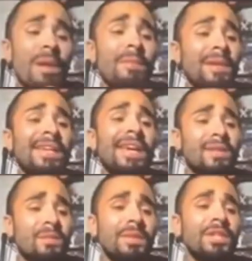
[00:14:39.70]
Maybe he
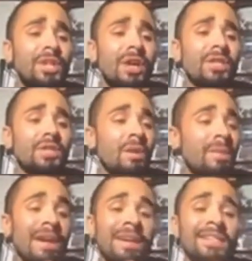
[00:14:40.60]
has to beat John
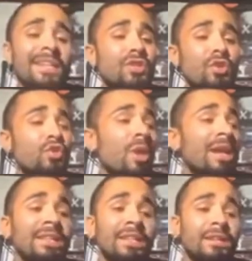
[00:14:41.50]
John. But as I told
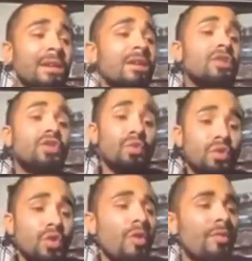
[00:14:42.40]
you, I think
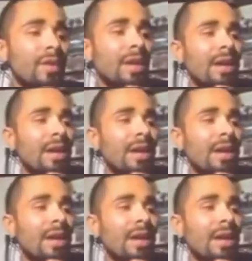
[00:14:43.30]
TSU Surf...